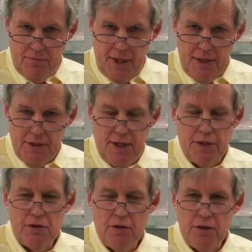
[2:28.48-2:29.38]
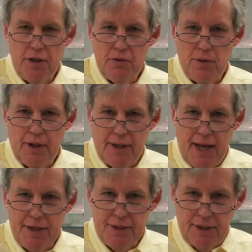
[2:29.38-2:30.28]
means that it turned into a
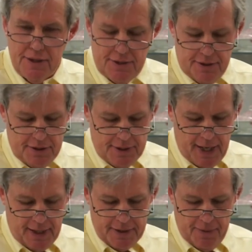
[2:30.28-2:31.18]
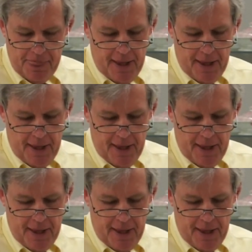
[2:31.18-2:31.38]
glacious state,